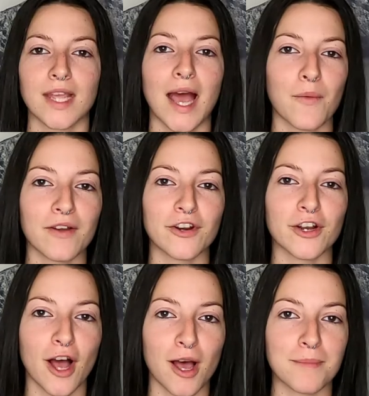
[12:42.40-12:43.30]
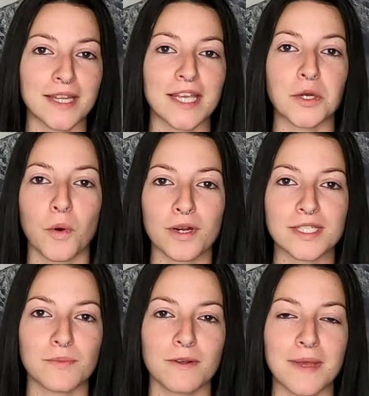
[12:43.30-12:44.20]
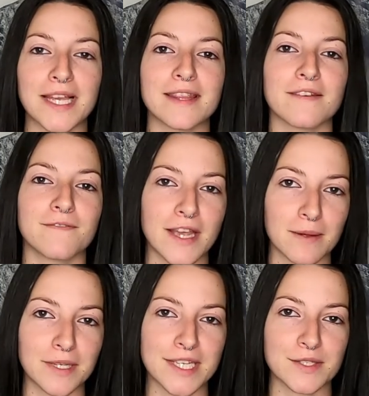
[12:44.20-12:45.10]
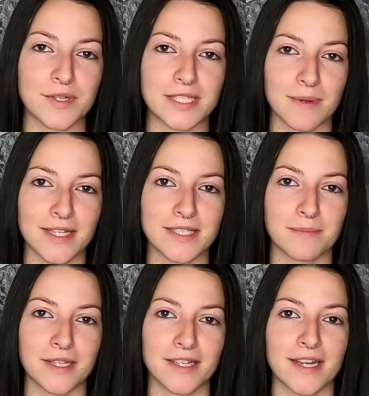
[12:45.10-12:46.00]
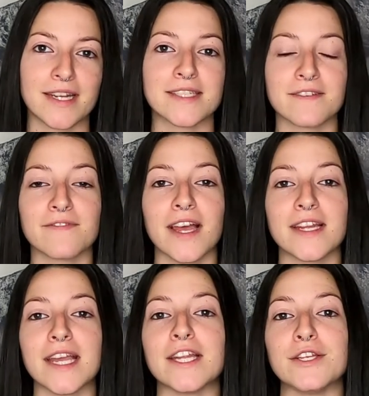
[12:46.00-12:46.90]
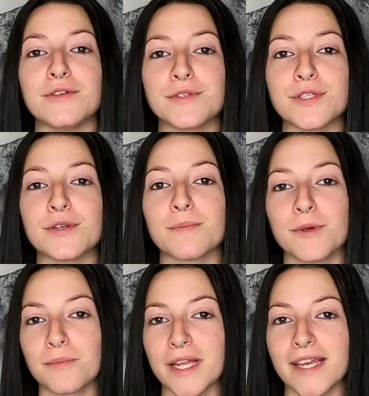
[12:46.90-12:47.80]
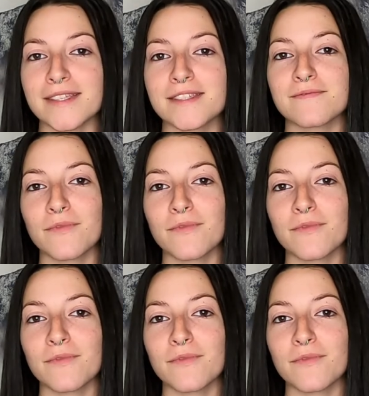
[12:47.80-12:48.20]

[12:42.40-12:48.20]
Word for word: However, commonly, courts will make it the family's responsibility to find a new suitable place